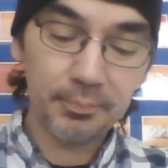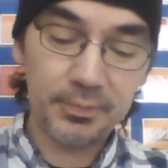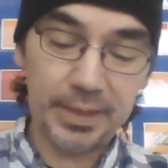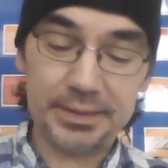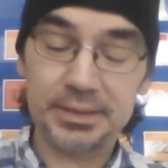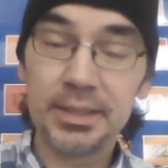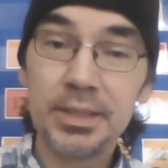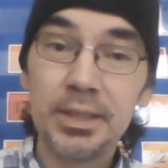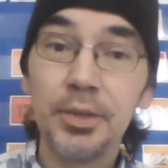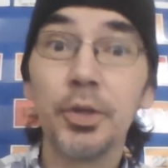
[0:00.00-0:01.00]
Next,
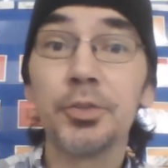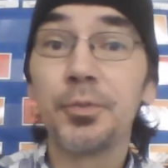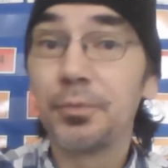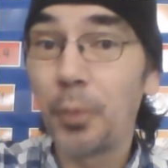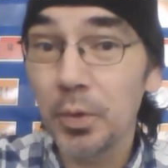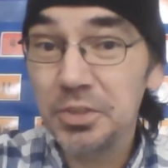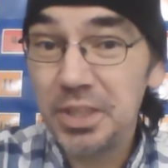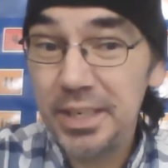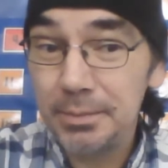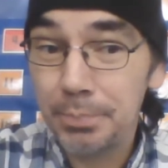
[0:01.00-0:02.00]
there's
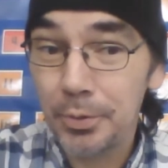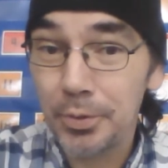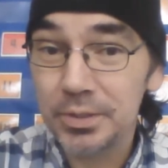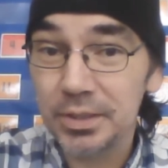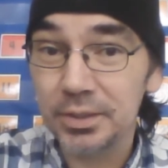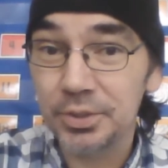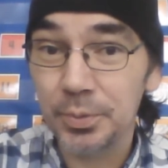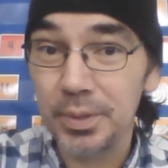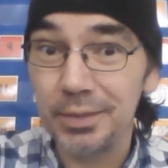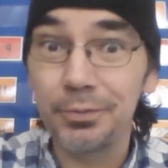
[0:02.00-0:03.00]
14 birds in a
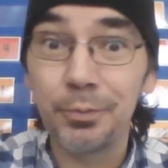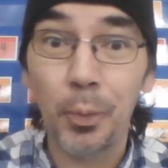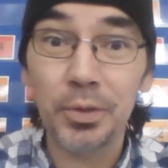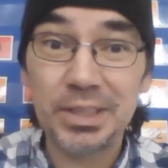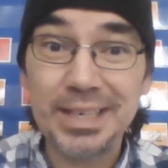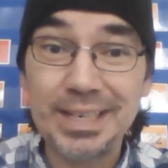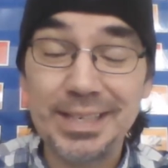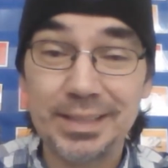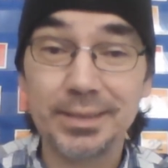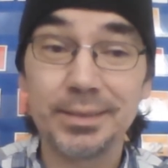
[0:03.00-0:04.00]
tree.
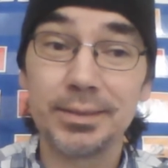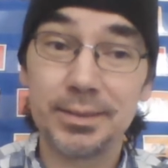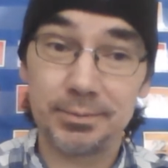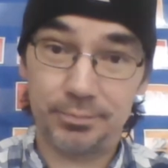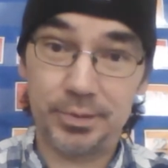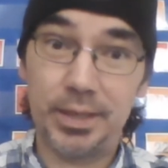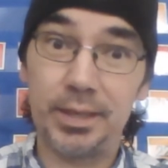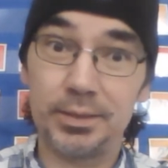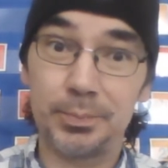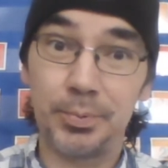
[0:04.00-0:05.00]
14. Okay,
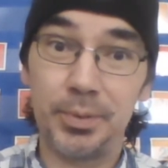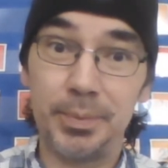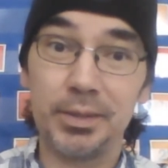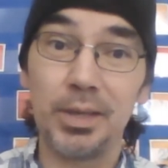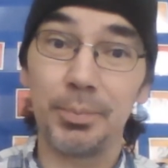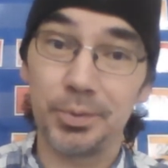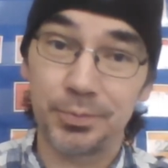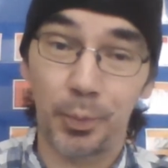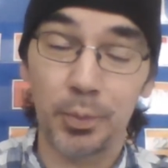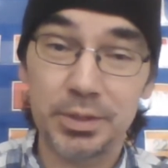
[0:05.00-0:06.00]
it's a pretty big number. There's
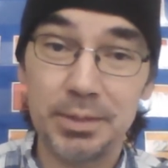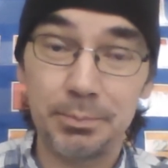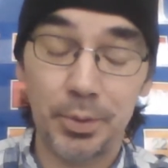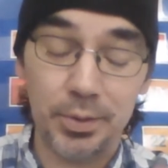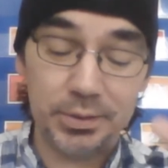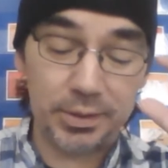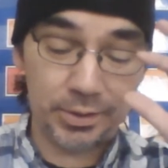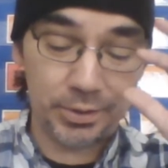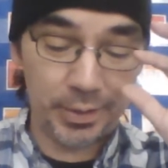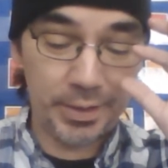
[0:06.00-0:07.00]
14 birds in
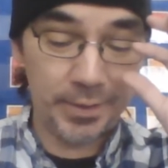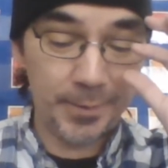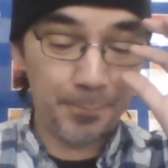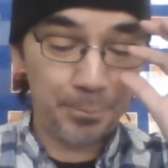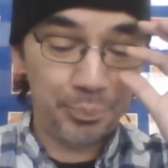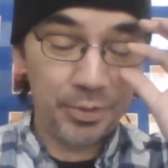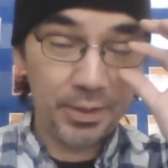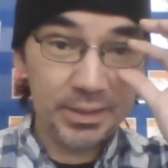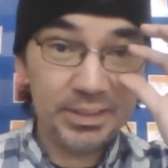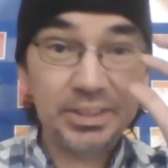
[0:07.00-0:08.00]
a tree.
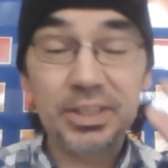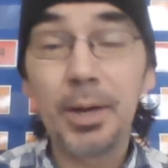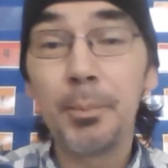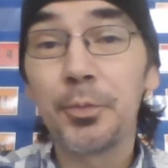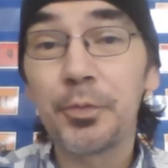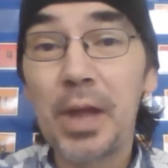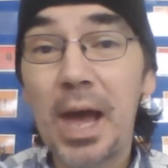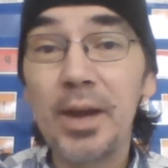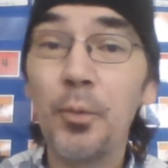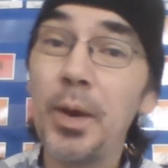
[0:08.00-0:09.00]
Some
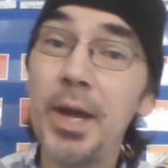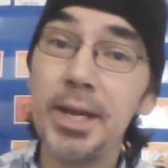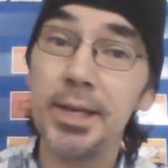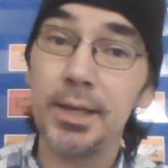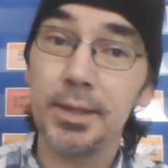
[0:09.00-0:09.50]
fly away.